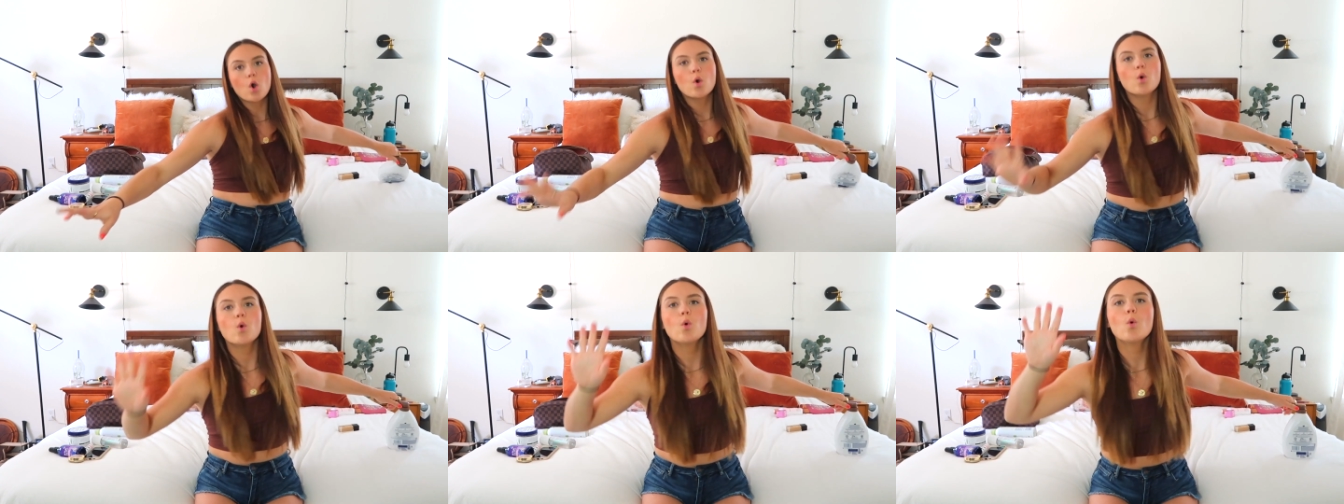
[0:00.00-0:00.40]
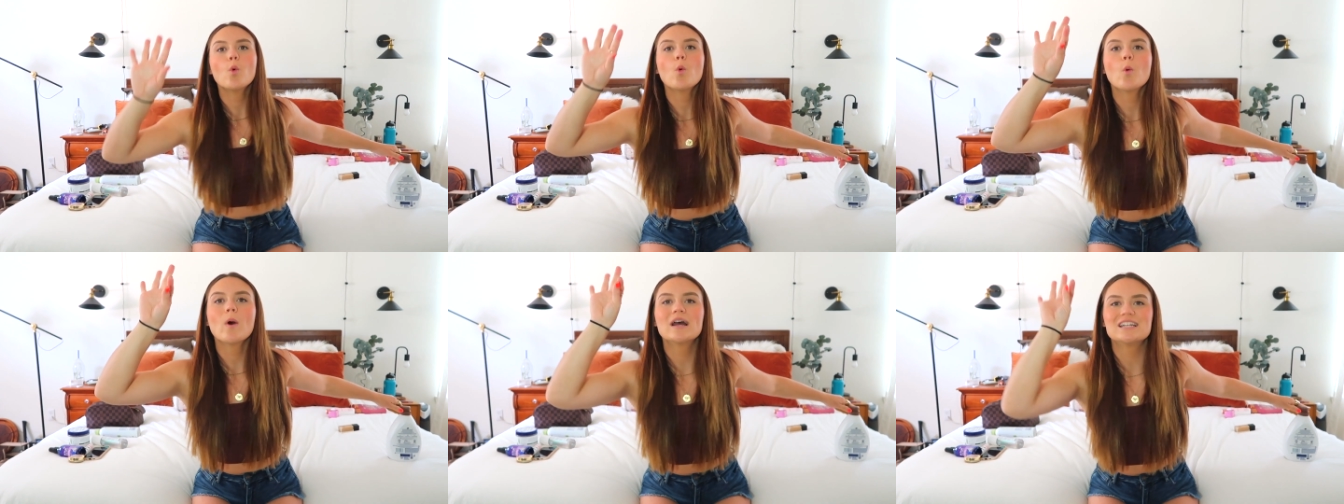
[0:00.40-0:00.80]

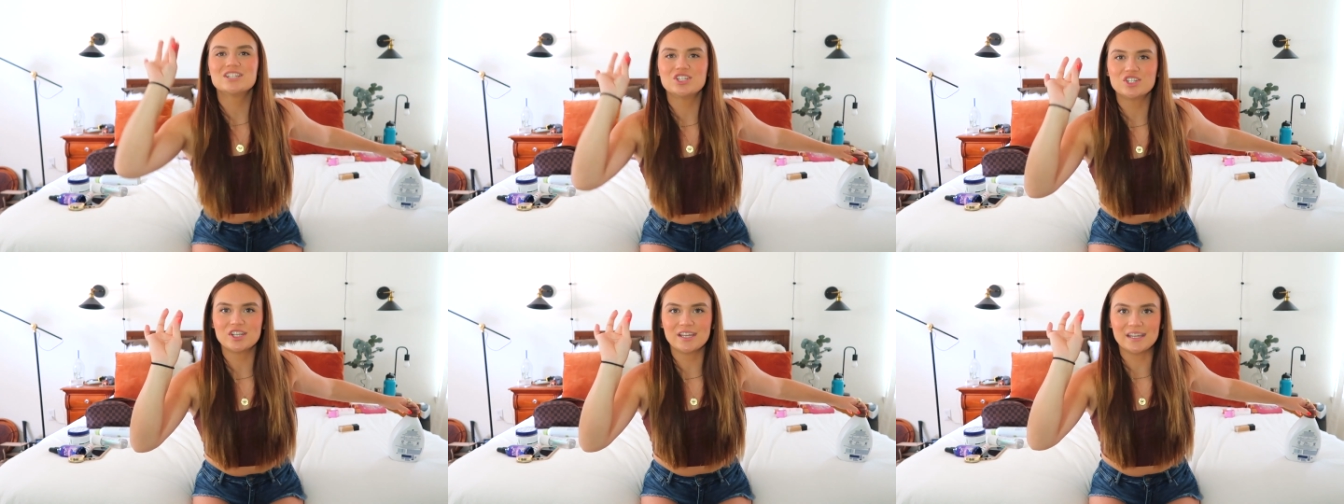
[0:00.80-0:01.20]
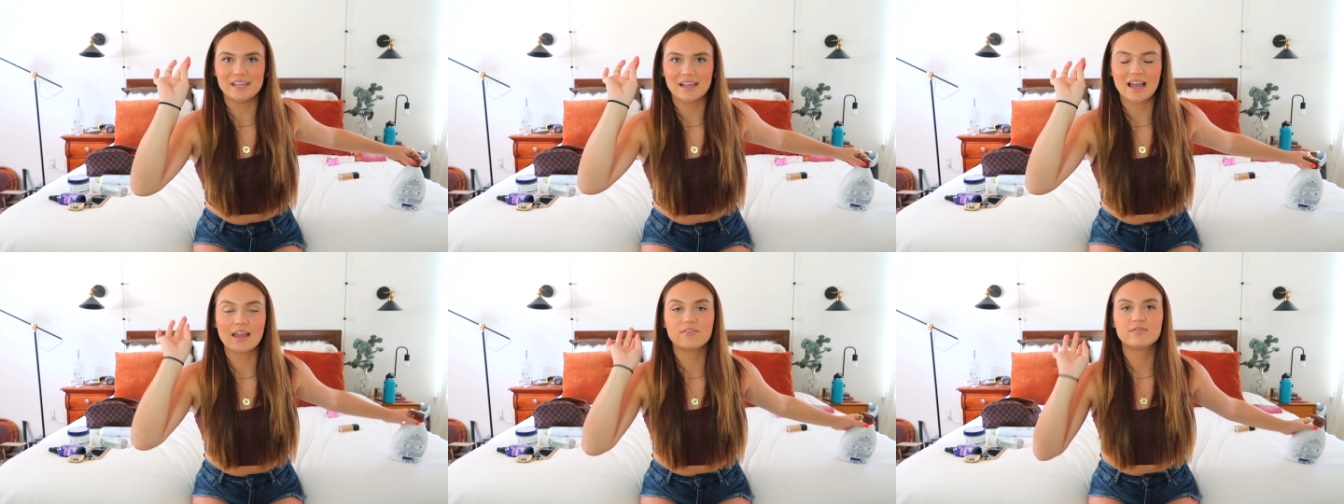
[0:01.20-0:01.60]

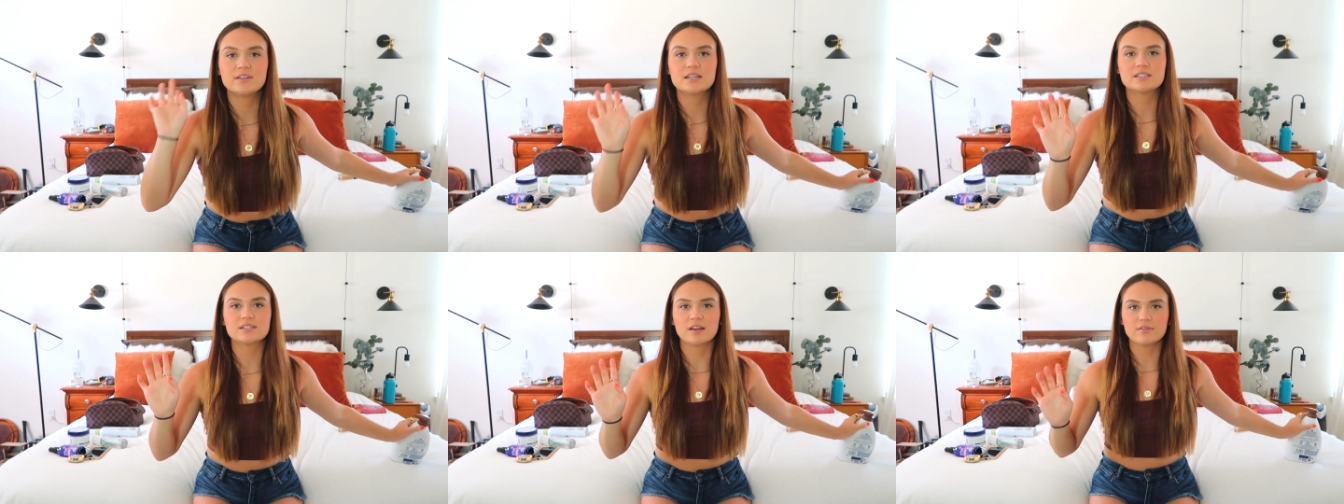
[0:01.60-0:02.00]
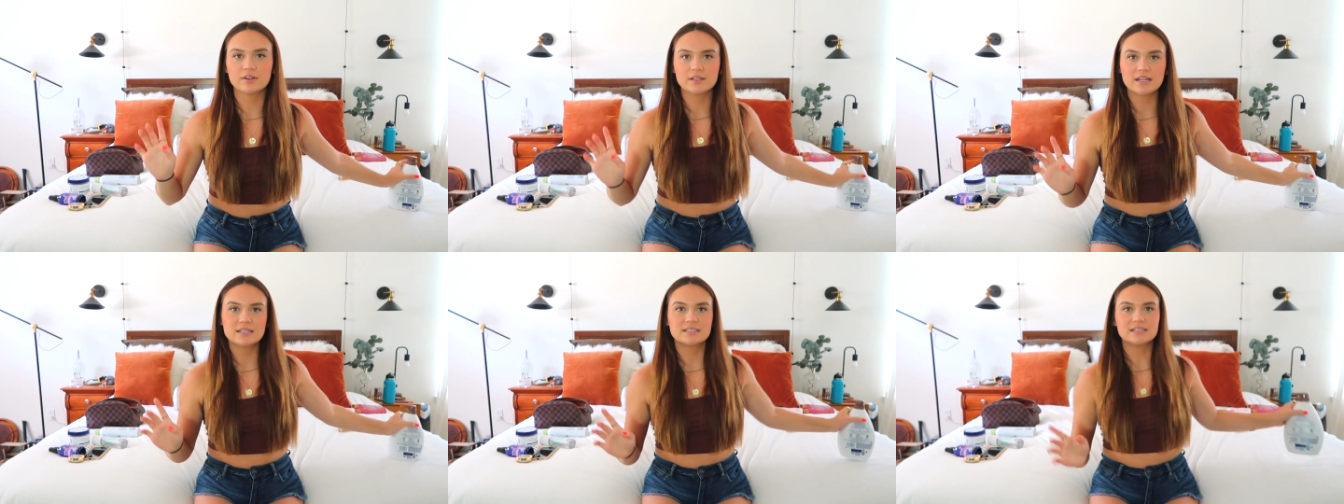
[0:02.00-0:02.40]
OG. I've
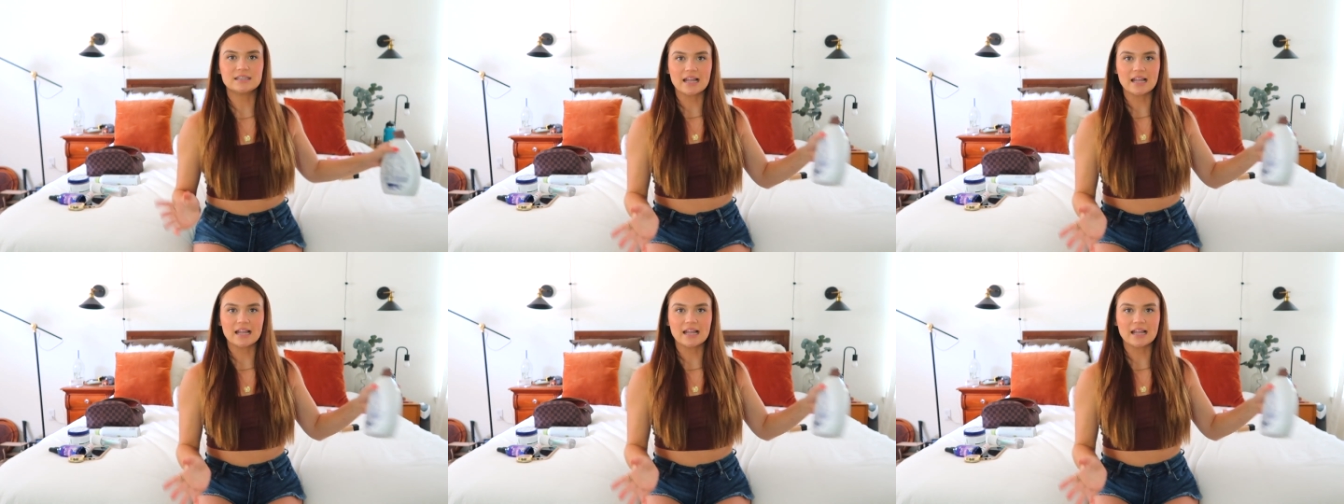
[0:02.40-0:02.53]
discovered this